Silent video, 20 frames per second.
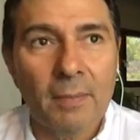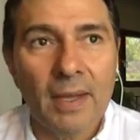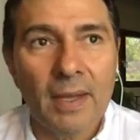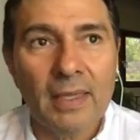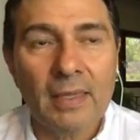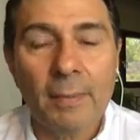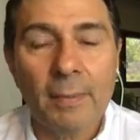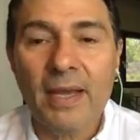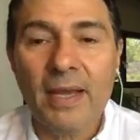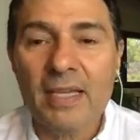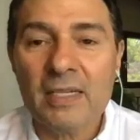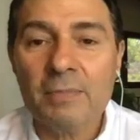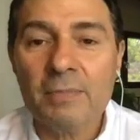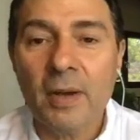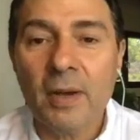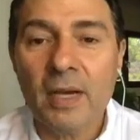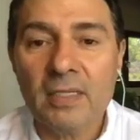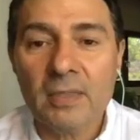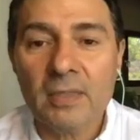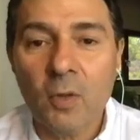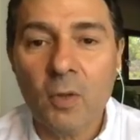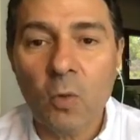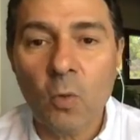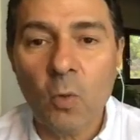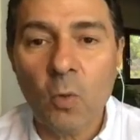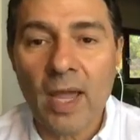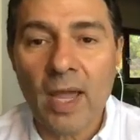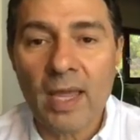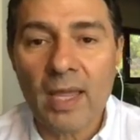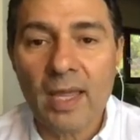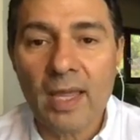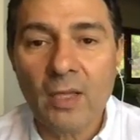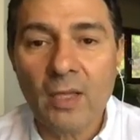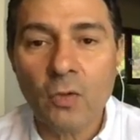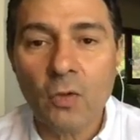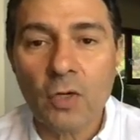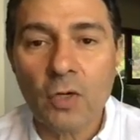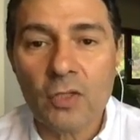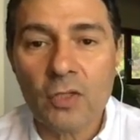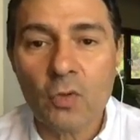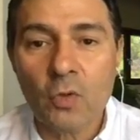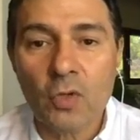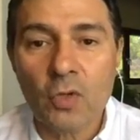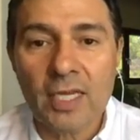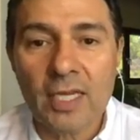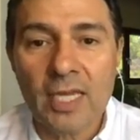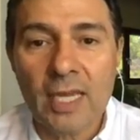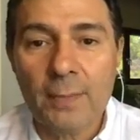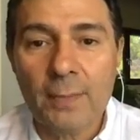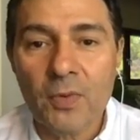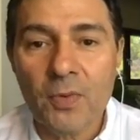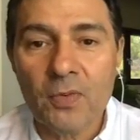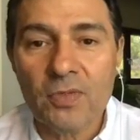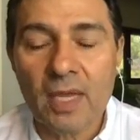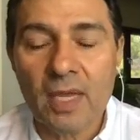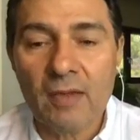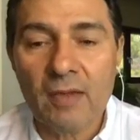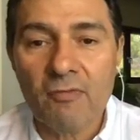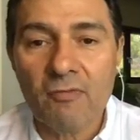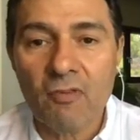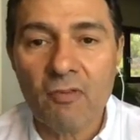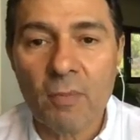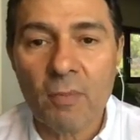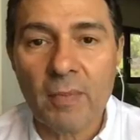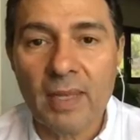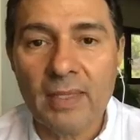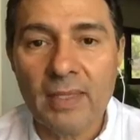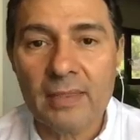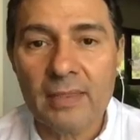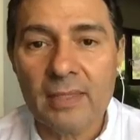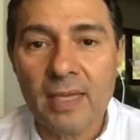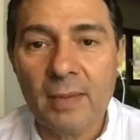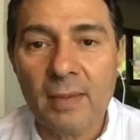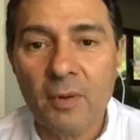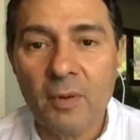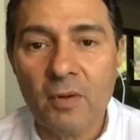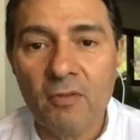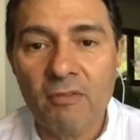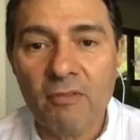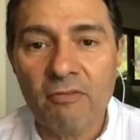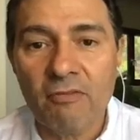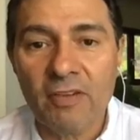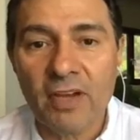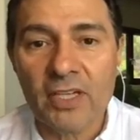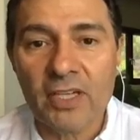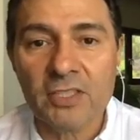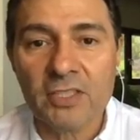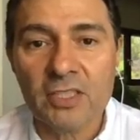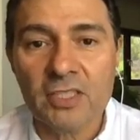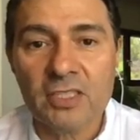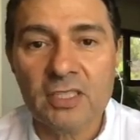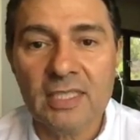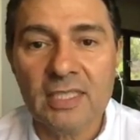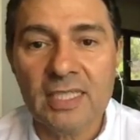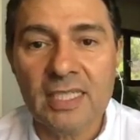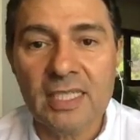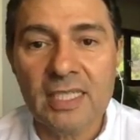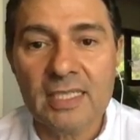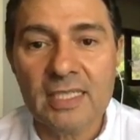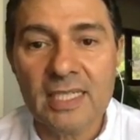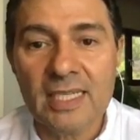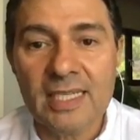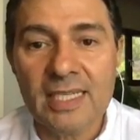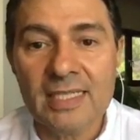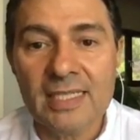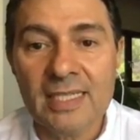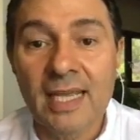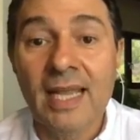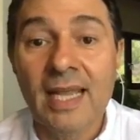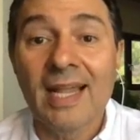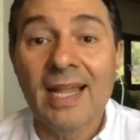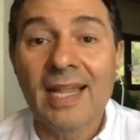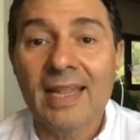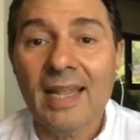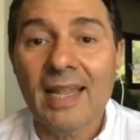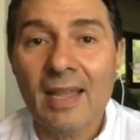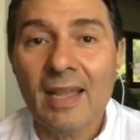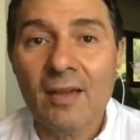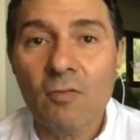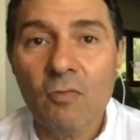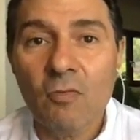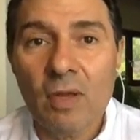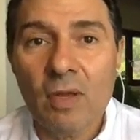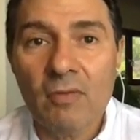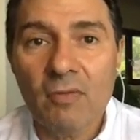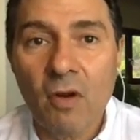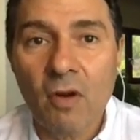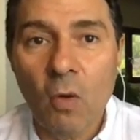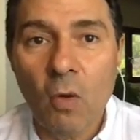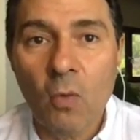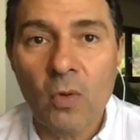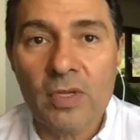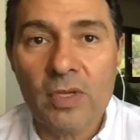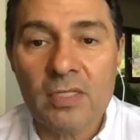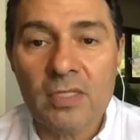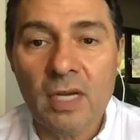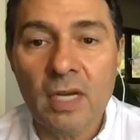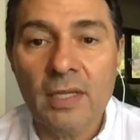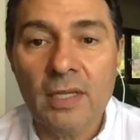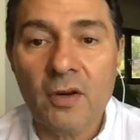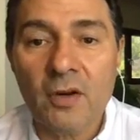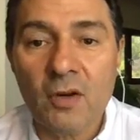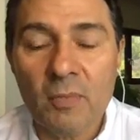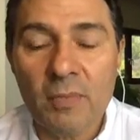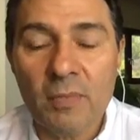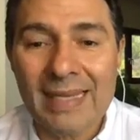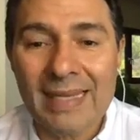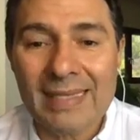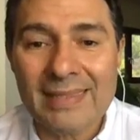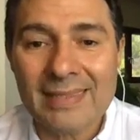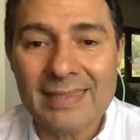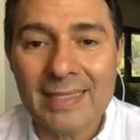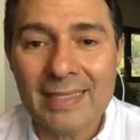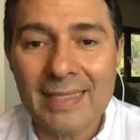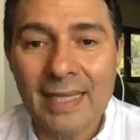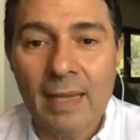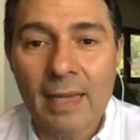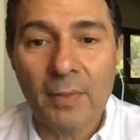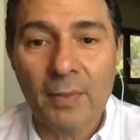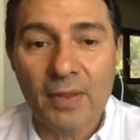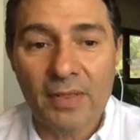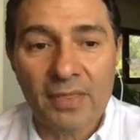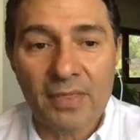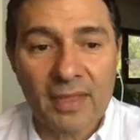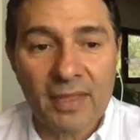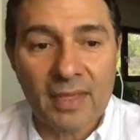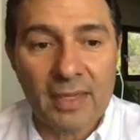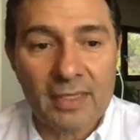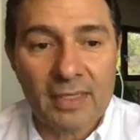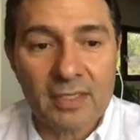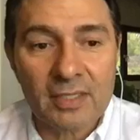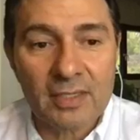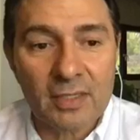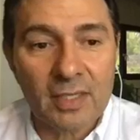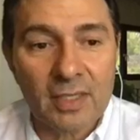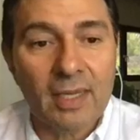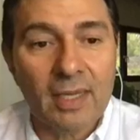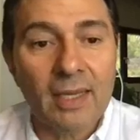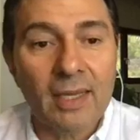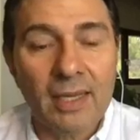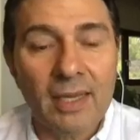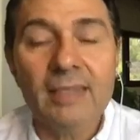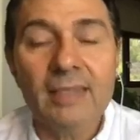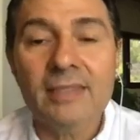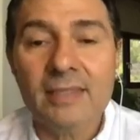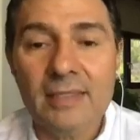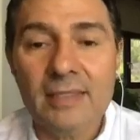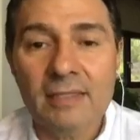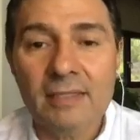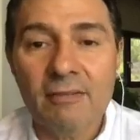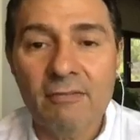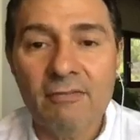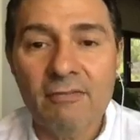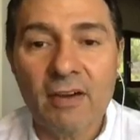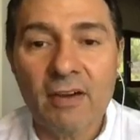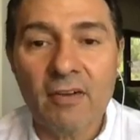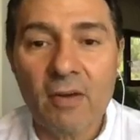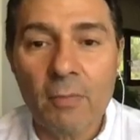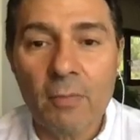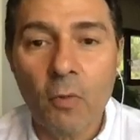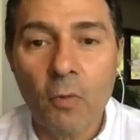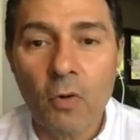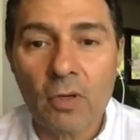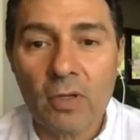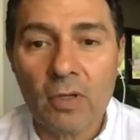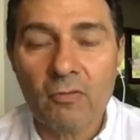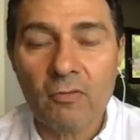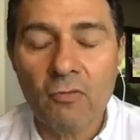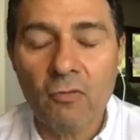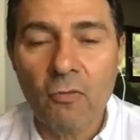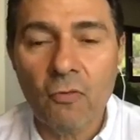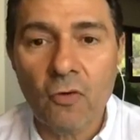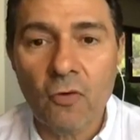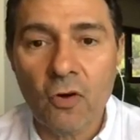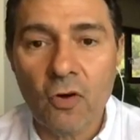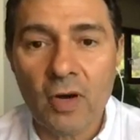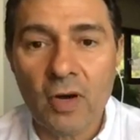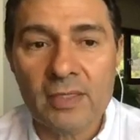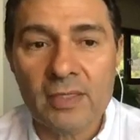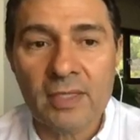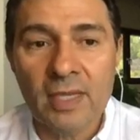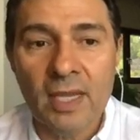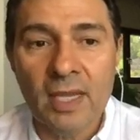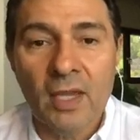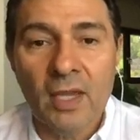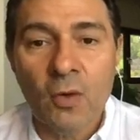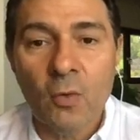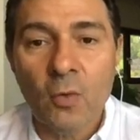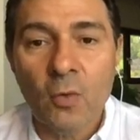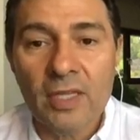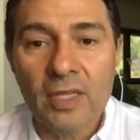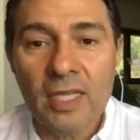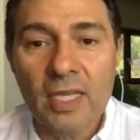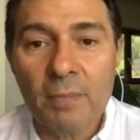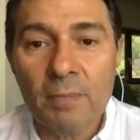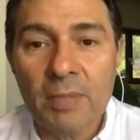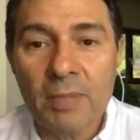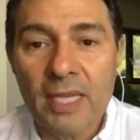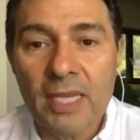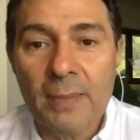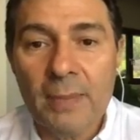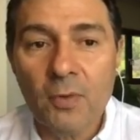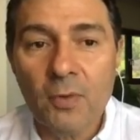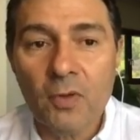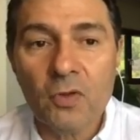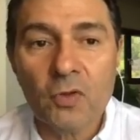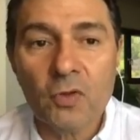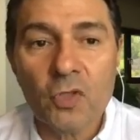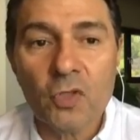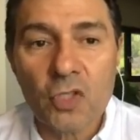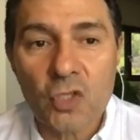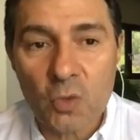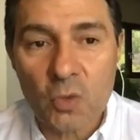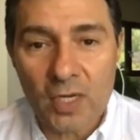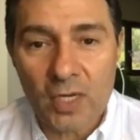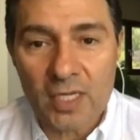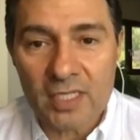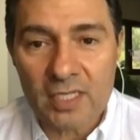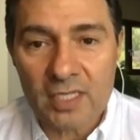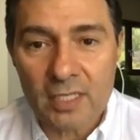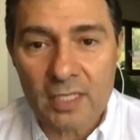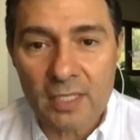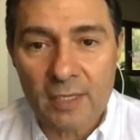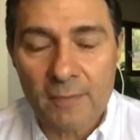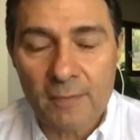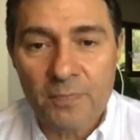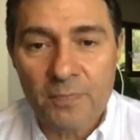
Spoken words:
in the best possible way in order to keep you safe from any type of infectious disease, like we've always done our best. But this, it's very important for us. We need people to trust,